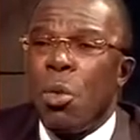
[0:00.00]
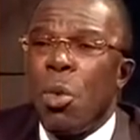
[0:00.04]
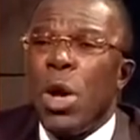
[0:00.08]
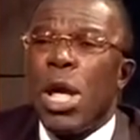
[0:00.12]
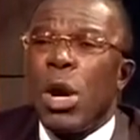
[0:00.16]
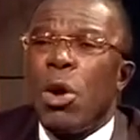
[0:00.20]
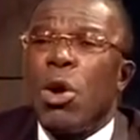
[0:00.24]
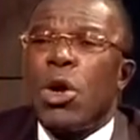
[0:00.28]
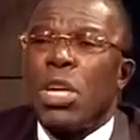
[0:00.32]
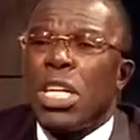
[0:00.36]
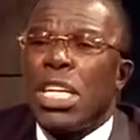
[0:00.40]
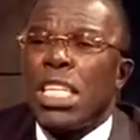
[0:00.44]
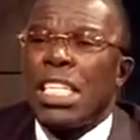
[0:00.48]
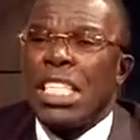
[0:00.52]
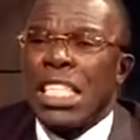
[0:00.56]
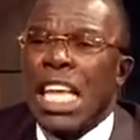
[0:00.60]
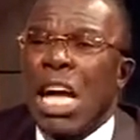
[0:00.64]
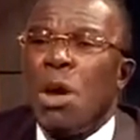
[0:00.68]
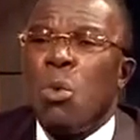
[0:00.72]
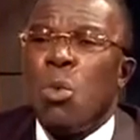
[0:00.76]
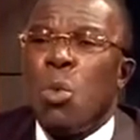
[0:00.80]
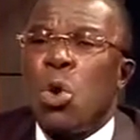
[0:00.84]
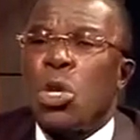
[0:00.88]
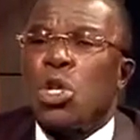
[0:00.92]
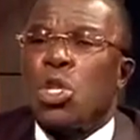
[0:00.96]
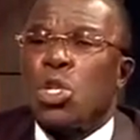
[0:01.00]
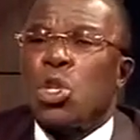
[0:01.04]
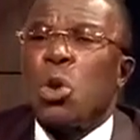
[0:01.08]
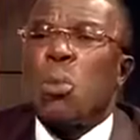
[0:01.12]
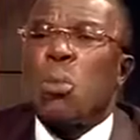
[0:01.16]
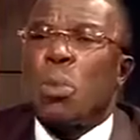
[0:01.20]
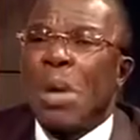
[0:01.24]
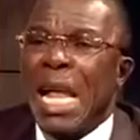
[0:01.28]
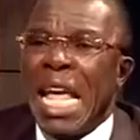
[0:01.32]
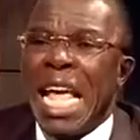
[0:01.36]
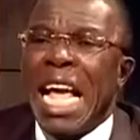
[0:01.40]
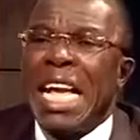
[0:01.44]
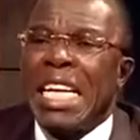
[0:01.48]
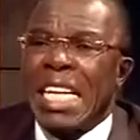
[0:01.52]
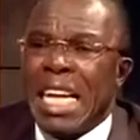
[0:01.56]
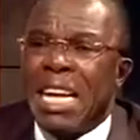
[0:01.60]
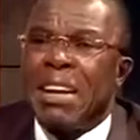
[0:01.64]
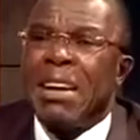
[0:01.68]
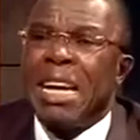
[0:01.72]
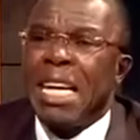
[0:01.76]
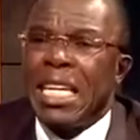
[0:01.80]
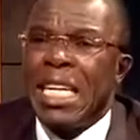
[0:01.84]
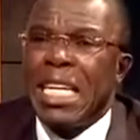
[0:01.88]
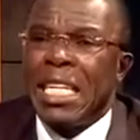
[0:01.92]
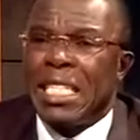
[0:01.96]
understand what supplier
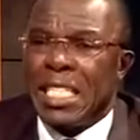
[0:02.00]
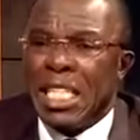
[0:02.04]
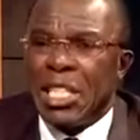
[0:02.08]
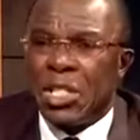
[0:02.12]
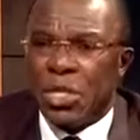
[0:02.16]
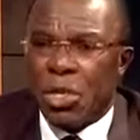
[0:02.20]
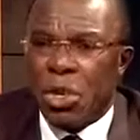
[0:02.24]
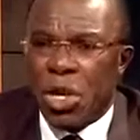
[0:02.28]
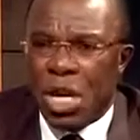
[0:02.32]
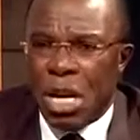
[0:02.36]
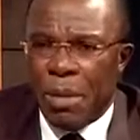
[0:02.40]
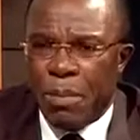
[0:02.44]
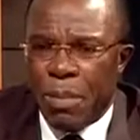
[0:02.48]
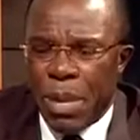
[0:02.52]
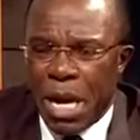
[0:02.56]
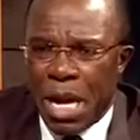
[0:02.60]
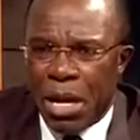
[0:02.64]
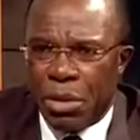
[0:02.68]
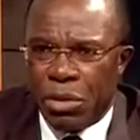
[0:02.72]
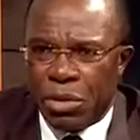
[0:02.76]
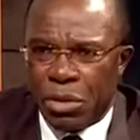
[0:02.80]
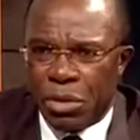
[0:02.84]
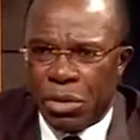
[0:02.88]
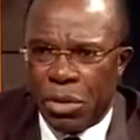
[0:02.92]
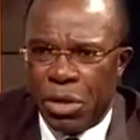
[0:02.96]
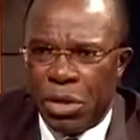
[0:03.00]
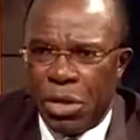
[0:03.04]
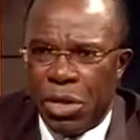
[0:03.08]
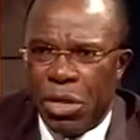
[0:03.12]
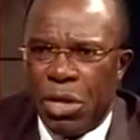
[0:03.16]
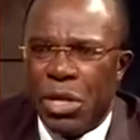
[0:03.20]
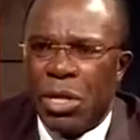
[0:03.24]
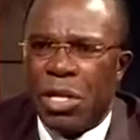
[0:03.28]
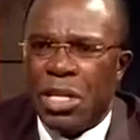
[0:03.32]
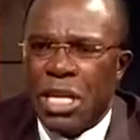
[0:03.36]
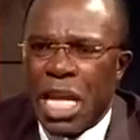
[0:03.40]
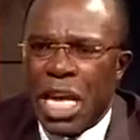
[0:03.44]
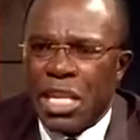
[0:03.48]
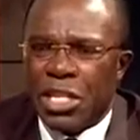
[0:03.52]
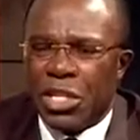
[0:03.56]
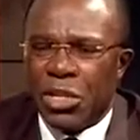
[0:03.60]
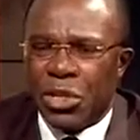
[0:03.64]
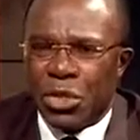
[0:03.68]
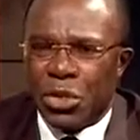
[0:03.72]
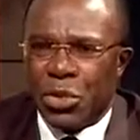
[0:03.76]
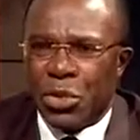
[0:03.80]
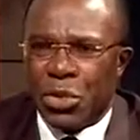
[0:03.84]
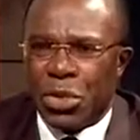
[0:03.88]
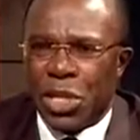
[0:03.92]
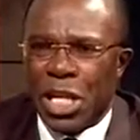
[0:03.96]
credit is all about. That is
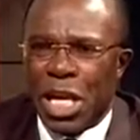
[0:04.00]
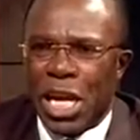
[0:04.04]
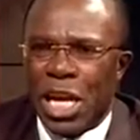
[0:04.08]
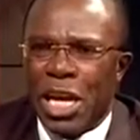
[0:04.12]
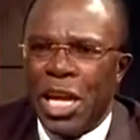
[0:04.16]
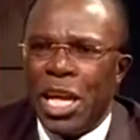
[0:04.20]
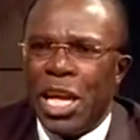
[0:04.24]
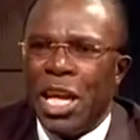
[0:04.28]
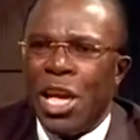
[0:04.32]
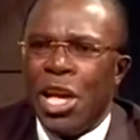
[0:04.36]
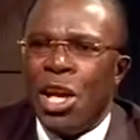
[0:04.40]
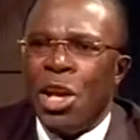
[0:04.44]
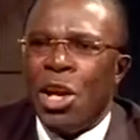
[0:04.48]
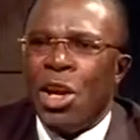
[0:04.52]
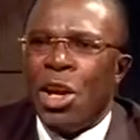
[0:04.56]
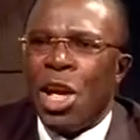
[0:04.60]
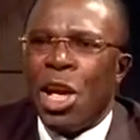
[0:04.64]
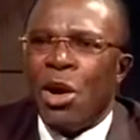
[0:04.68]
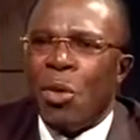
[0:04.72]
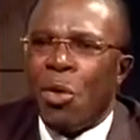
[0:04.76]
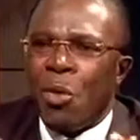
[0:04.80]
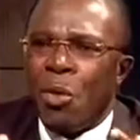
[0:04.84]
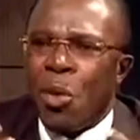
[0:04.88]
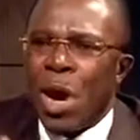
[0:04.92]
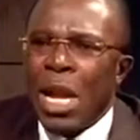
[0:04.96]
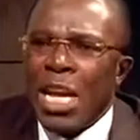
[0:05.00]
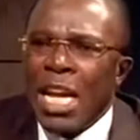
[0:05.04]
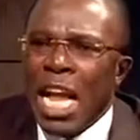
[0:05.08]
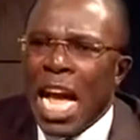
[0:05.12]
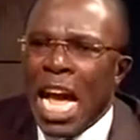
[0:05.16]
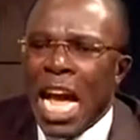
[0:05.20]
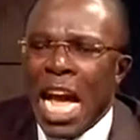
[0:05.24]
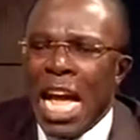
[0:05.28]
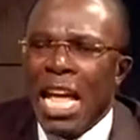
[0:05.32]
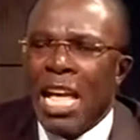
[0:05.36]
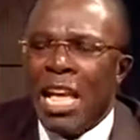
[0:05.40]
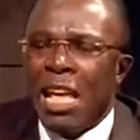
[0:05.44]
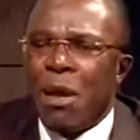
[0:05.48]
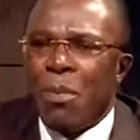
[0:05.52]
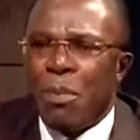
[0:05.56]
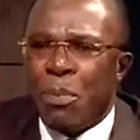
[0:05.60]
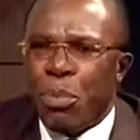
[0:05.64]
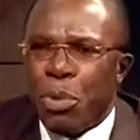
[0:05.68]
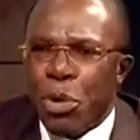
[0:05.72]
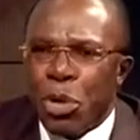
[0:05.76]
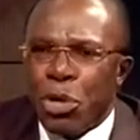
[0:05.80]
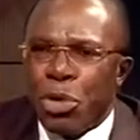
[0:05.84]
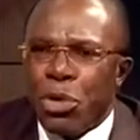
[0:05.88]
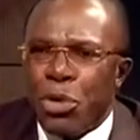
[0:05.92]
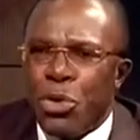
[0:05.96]
to say, when I
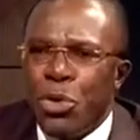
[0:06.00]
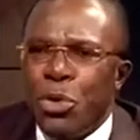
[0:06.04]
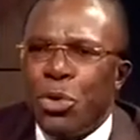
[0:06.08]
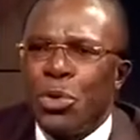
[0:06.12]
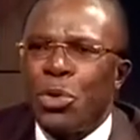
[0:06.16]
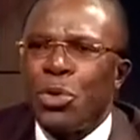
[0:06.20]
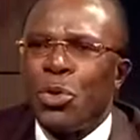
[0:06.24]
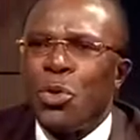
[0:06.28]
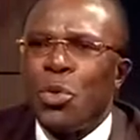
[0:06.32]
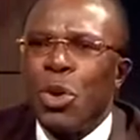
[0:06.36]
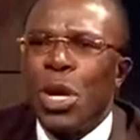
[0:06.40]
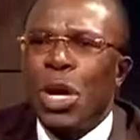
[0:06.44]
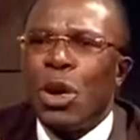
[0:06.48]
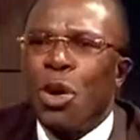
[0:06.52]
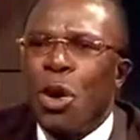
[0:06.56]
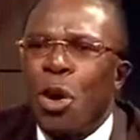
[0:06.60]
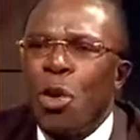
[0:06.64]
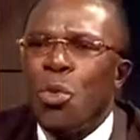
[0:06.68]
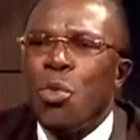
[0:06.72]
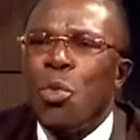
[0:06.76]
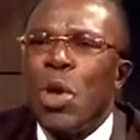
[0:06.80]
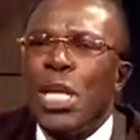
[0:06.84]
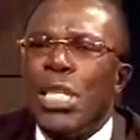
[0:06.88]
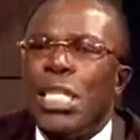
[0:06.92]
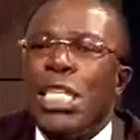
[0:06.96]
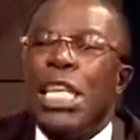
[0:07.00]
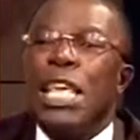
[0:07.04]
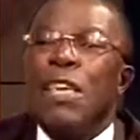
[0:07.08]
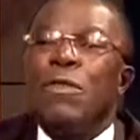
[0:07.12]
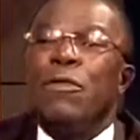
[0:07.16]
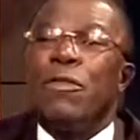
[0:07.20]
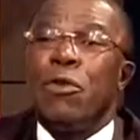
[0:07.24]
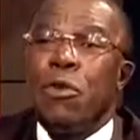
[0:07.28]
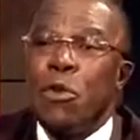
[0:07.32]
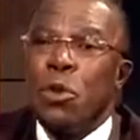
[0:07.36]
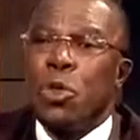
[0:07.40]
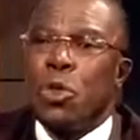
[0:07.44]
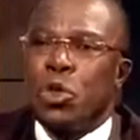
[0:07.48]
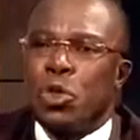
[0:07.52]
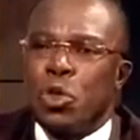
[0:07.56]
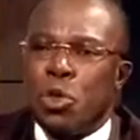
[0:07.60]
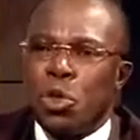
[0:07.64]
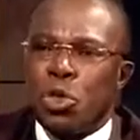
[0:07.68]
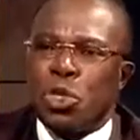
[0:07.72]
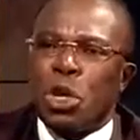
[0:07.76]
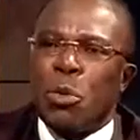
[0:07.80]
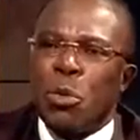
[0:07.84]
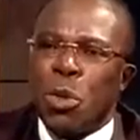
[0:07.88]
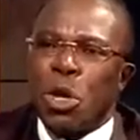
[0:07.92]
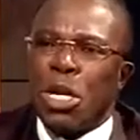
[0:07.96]
import goods, we always give goods to
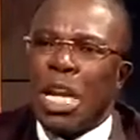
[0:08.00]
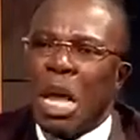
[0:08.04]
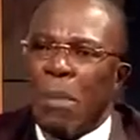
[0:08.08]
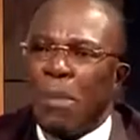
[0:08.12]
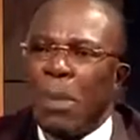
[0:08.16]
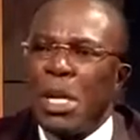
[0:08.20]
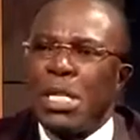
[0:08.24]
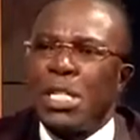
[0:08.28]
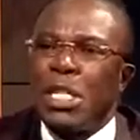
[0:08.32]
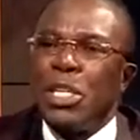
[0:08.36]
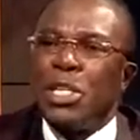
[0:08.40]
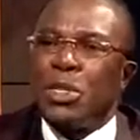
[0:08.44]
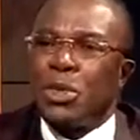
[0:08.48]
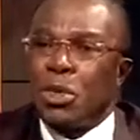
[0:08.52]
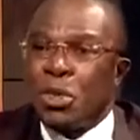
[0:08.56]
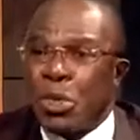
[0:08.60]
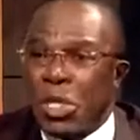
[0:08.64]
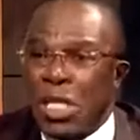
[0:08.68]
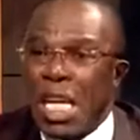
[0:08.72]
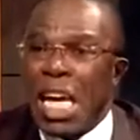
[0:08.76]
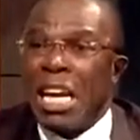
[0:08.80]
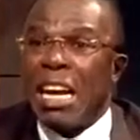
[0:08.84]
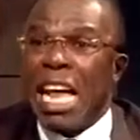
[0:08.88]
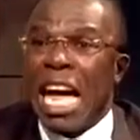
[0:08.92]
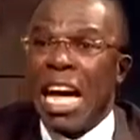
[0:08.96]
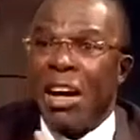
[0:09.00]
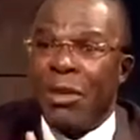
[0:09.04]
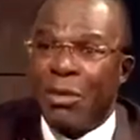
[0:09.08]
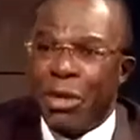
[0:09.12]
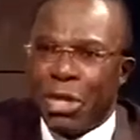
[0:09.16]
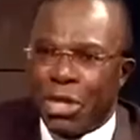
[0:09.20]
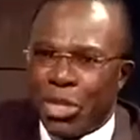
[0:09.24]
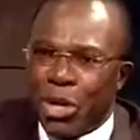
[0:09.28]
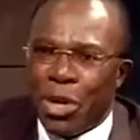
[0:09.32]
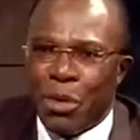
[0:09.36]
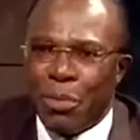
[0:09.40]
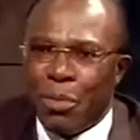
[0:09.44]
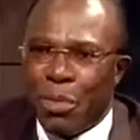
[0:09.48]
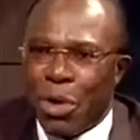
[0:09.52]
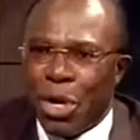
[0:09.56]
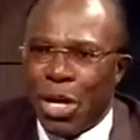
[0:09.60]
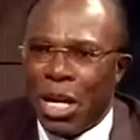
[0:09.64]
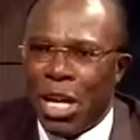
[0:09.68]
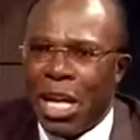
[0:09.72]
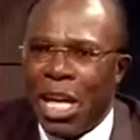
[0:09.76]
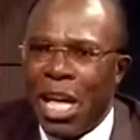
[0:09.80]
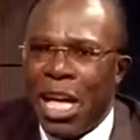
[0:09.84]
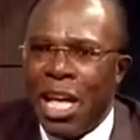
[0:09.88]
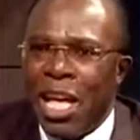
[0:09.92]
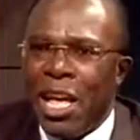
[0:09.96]
some other person to sell and return money.
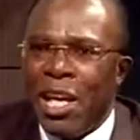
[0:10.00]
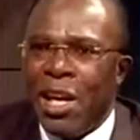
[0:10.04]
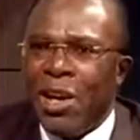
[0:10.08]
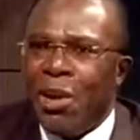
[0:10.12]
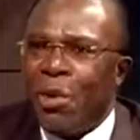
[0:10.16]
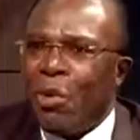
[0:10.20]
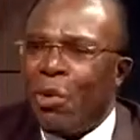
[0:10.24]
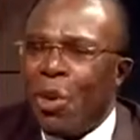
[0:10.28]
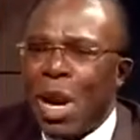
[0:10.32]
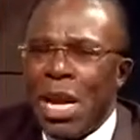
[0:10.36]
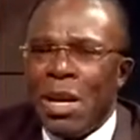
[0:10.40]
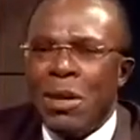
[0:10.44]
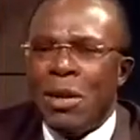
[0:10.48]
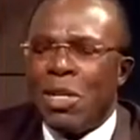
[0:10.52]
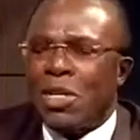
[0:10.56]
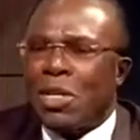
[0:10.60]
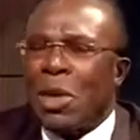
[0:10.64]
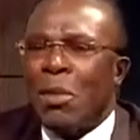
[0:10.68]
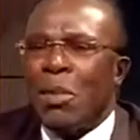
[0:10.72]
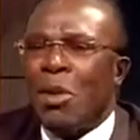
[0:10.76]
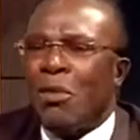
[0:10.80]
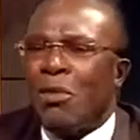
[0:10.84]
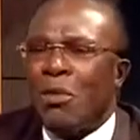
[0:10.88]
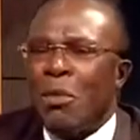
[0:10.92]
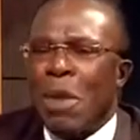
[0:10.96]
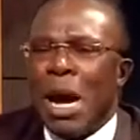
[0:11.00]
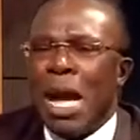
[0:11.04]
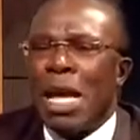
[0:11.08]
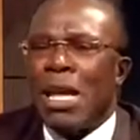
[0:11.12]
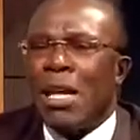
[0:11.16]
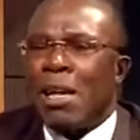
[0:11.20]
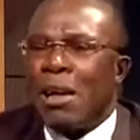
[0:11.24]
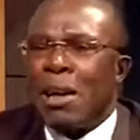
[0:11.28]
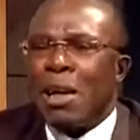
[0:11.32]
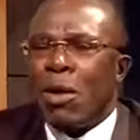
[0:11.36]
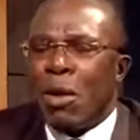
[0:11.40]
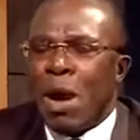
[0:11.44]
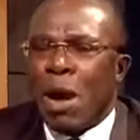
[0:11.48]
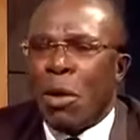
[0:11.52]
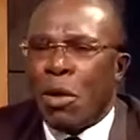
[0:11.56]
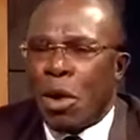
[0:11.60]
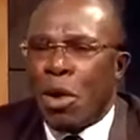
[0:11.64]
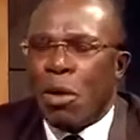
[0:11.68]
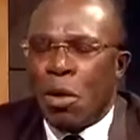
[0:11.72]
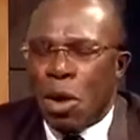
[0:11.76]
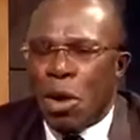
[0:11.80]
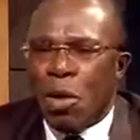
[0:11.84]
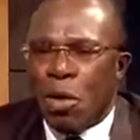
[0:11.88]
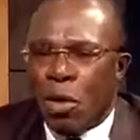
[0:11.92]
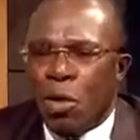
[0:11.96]
When some of my,
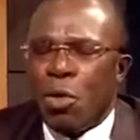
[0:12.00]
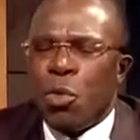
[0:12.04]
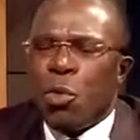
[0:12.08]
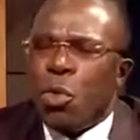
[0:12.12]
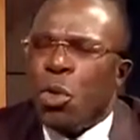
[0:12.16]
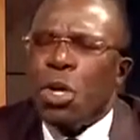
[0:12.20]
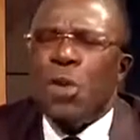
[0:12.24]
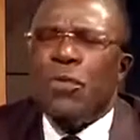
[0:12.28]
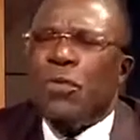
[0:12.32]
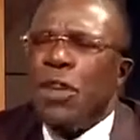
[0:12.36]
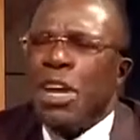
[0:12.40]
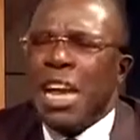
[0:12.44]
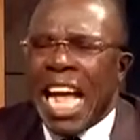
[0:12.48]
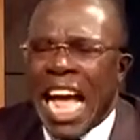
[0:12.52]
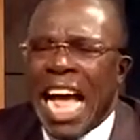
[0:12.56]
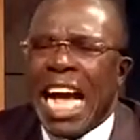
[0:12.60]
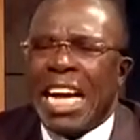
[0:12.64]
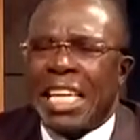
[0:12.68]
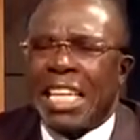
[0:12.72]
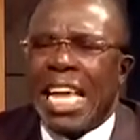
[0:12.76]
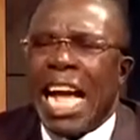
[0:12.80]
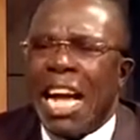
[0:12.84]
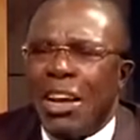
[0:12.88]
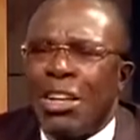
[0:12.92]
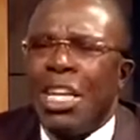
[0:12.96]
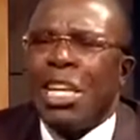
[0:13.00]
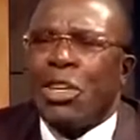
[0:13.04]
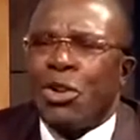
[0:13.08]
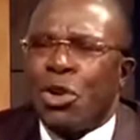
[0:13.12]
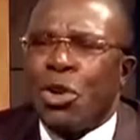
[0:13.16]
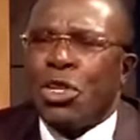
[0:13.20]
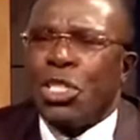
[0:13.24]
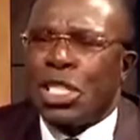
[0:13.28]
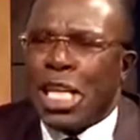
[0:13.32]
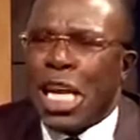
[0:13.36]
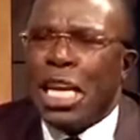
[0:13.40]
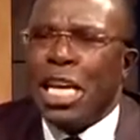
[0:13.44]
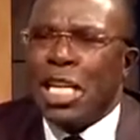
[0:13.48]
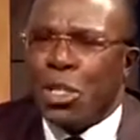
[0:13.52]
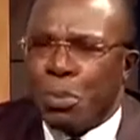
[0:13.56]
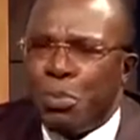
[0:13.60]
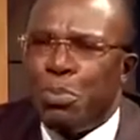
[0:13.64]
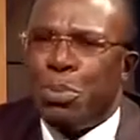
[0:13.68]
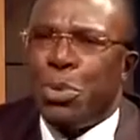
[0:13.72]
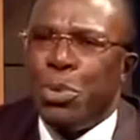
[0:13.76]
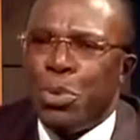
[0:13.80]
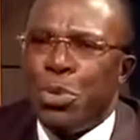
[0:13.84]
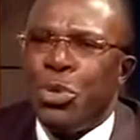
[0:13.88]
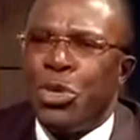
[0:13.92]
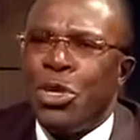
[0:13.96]
you will even ask, how did Coscharis
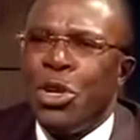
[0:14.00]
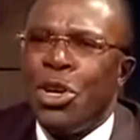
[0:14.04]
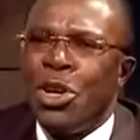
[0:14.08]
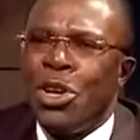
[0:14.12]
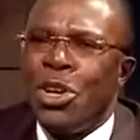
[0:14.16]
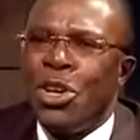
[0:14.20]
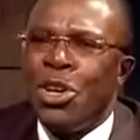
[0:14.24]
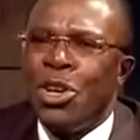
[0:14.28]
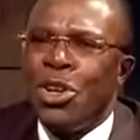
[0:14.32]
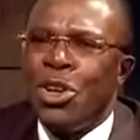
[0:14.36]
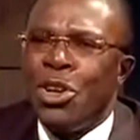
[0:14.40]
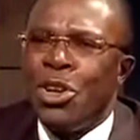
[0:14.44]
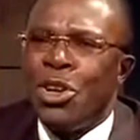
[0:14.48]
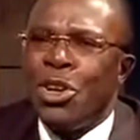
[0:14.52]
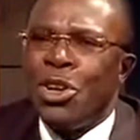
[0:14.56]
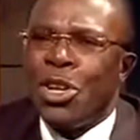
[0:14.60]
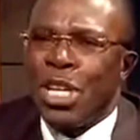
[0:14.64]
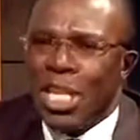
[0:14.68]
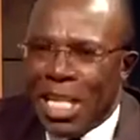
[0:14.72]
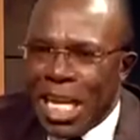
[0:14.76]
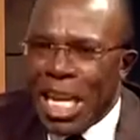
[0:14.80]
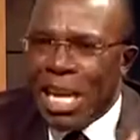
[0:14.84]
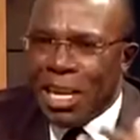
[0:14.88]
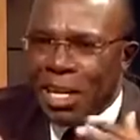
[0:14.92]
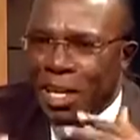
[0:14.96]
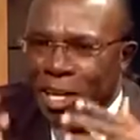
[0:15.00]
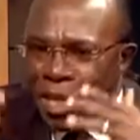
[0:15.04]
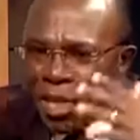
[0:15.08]
build the